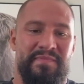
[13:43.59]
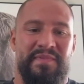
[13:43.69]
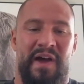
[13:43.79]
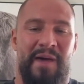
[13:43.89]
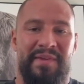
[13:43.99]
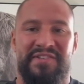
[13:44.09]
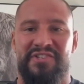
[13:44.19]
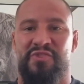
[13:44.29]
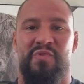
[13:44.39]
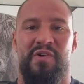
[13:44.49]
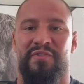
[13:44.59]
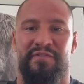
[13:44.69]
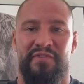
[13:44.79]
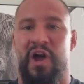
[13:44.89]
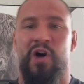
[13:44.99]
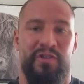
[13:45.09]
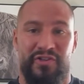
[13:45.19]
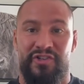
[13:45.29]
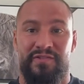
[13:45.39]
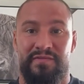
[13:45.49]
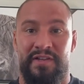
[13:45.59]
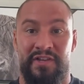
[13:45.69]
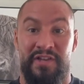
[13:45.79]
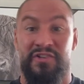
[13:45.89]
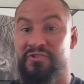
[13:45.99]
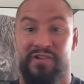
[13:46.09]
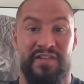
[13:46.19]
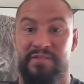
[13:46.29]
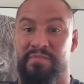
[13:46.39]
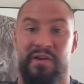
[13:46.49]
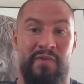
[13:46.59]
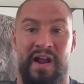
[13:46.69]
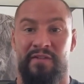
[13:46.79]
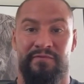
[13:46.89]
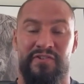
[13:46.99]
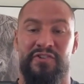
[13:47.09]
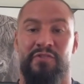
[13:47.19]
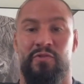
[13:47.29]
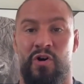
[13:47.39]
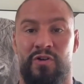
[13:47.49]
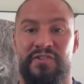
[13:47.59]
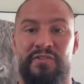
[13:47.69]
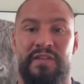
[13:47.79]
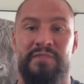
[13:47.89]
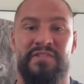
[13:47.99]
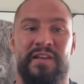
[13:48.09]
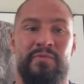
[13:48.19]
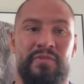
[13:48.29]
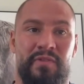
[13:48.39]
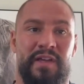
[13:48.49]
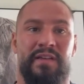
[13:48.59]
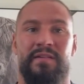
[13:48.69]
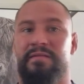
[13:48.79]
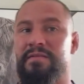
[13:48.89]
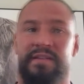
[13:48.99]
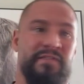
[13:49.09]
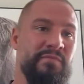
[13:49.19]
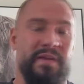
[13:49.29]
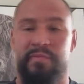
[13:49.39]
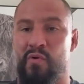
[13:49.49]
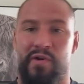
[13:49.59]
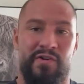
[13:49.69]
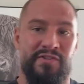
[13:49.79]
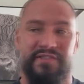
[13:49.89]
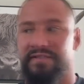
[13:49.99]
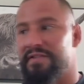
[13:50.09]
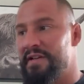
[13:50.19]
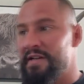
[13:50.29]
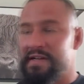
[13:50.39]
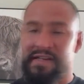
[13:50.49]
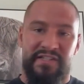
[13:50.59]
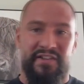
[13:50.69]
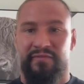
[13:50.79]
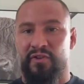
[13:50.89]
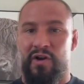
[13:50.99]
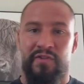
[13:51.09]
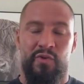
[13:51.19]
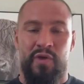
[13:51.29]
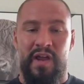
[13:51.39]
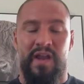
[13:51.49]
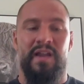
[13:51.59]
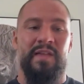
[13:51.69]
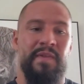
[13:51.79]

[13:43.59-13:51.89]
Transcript: Tom has such a wealth of knowledge in the industry because he's been around for so long. So he was able to like give me pointers and stuff along the way.